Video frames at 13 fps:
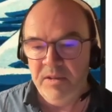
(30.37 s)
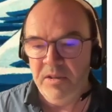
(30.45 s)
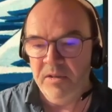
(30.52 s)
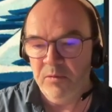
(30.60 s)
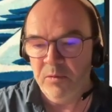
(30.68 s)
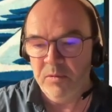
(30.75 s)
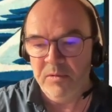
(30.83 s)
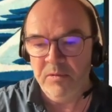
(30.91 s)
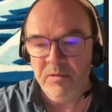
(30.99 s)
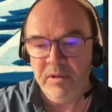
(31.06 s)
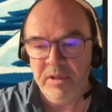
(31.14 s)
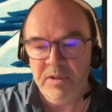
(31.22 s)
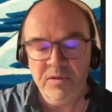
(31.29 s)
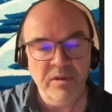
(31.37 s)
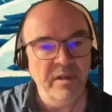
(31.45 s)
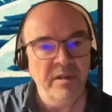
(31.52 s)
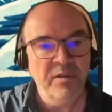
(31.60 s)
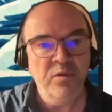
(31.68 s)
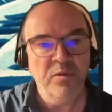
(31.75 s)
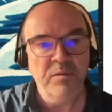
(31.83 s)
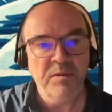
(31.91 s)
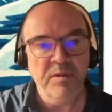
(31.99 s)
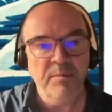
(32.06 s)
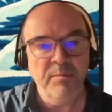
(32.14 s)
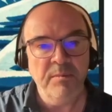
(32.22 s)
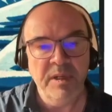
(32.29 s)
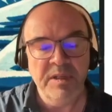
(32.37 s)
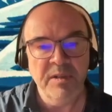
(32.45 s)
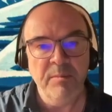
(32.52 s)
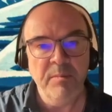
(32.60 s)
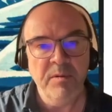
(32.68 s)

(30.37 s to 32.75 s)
Here I showed some examples